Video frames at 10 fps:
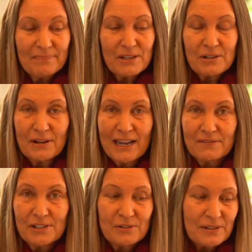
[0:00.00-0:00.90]
You don't have
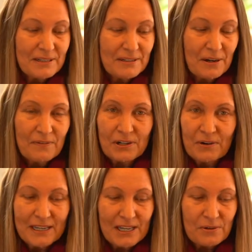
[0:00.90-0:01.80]
to do it, if you
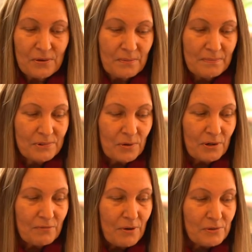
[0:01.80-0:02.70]
don't get your toilet
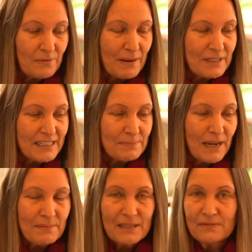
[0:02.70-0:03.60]
rolls wrapped in this
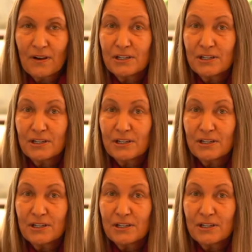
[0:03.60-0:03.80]
paper, that's fine.